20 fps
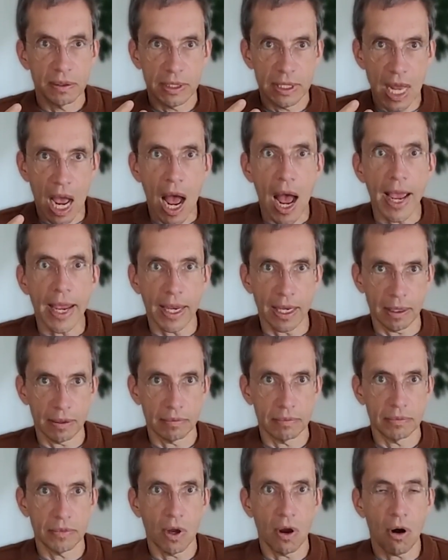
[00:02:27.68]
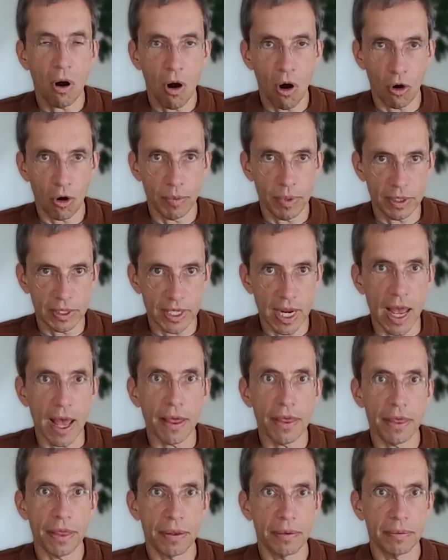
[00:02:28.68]
dying a horrible
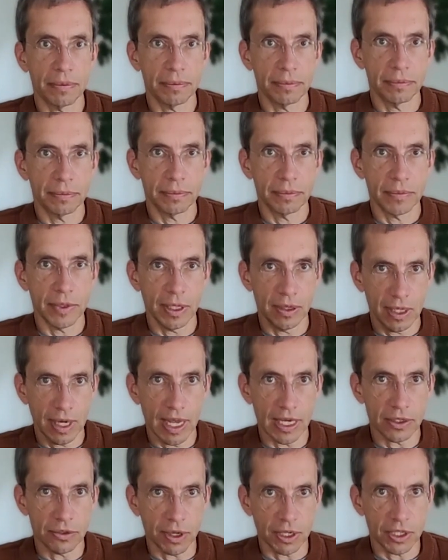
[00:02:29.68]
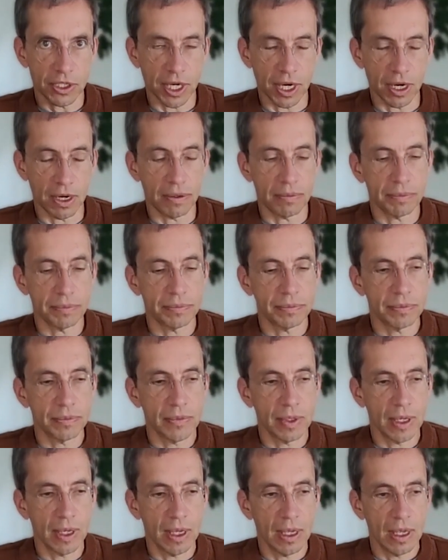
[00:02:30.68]
death in the electric chair.
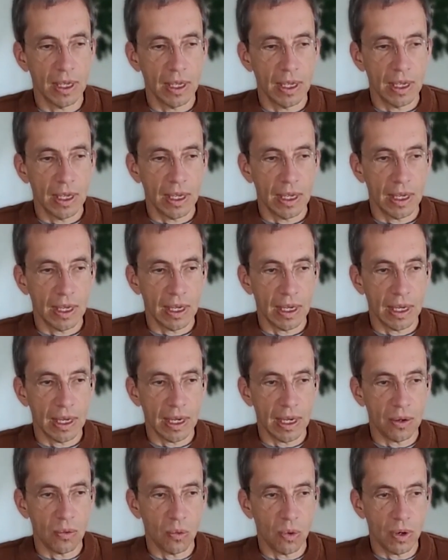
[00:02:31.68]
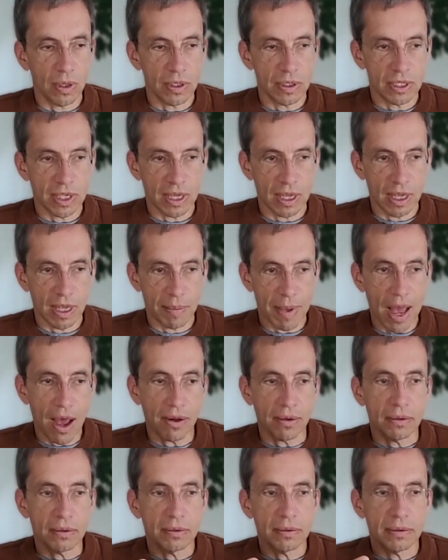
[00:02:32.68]
It was
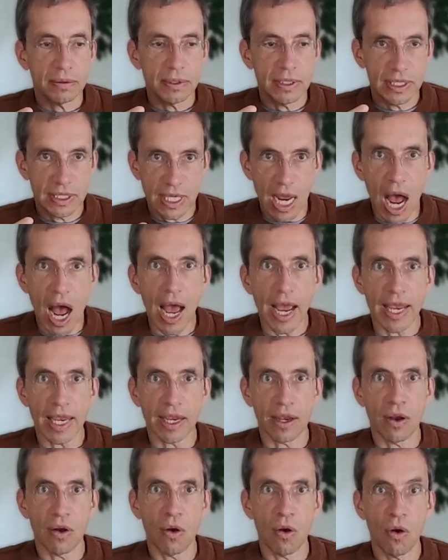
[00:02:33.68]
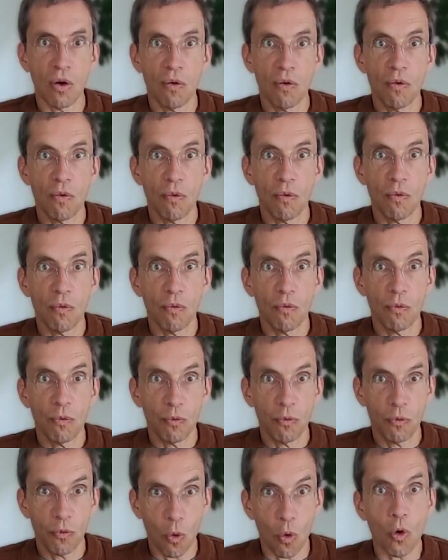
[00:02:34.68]
about dying
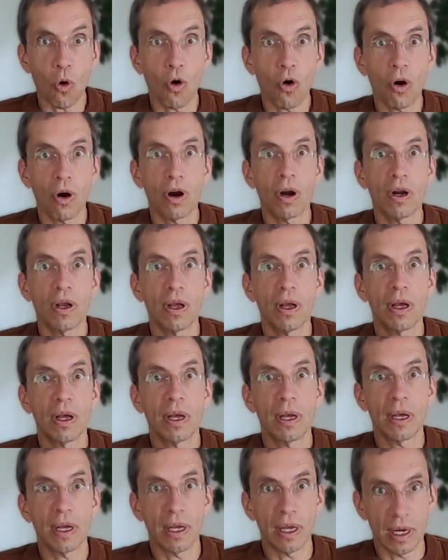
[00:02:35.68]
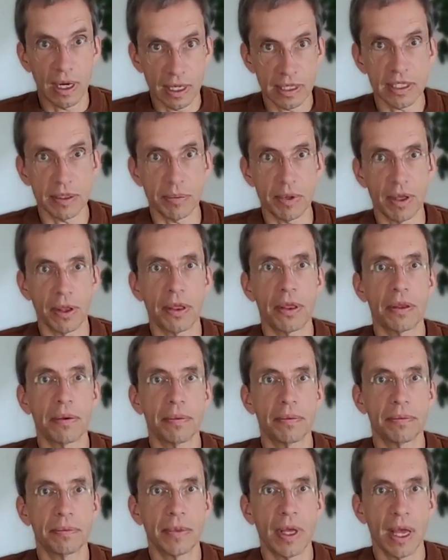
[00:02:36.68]
for Elizabeth
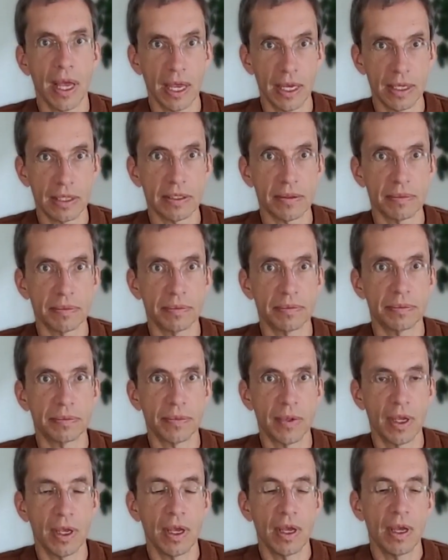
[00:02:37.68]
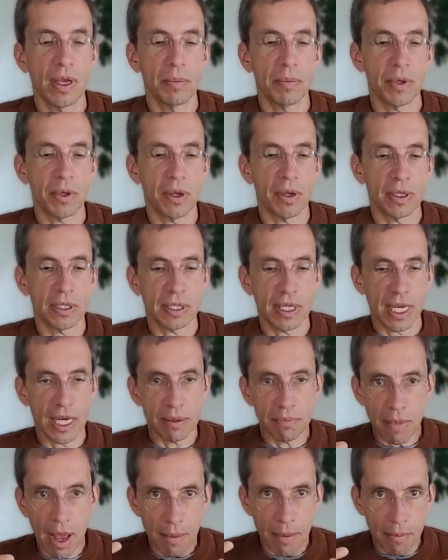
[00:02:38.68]
Haysom. Because
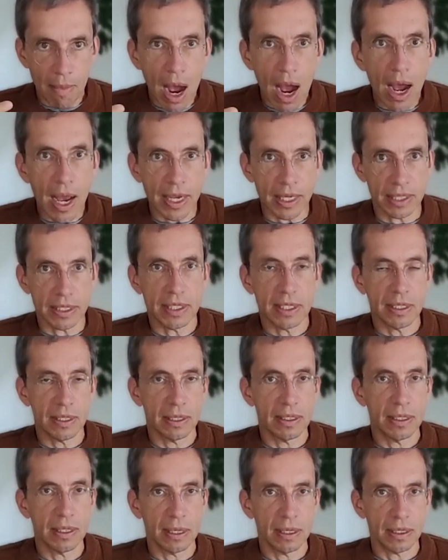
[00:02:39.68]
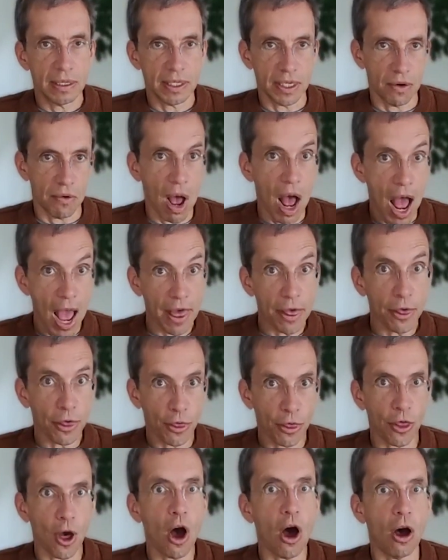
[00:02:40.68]
in my mind, you know, I
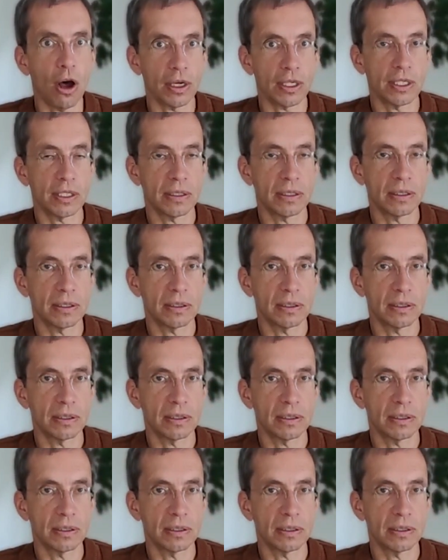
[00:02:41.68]
thought